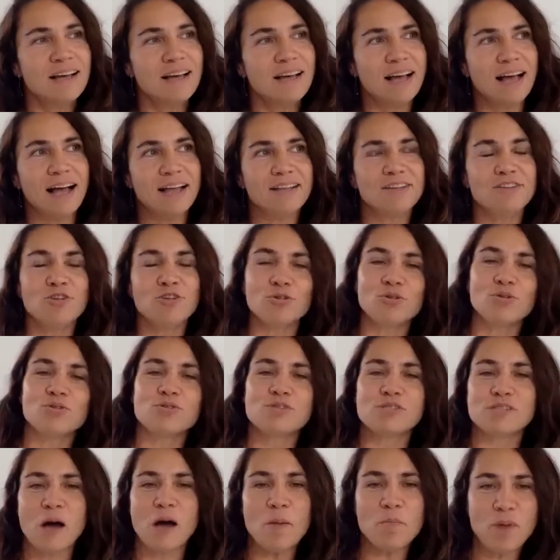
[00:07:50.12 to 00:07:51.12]
and you
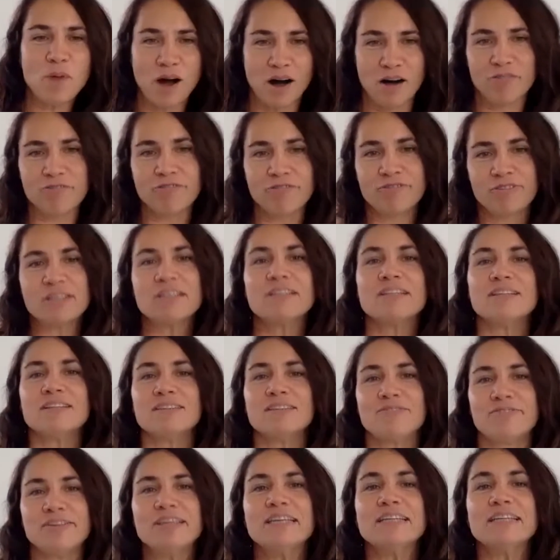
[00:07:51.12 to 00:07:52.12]
somehow
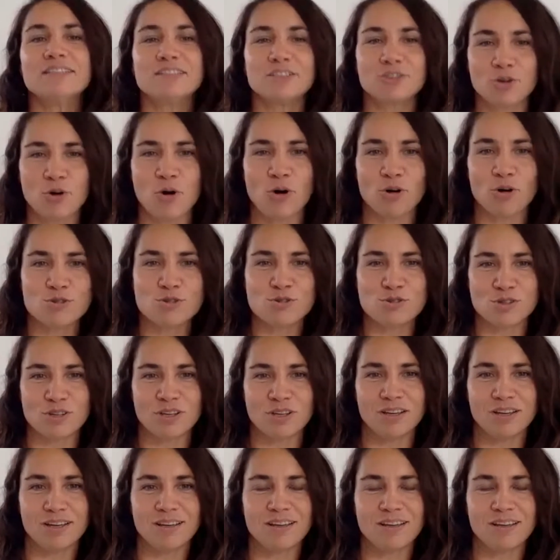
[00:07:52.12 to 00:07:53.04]
feel the roads.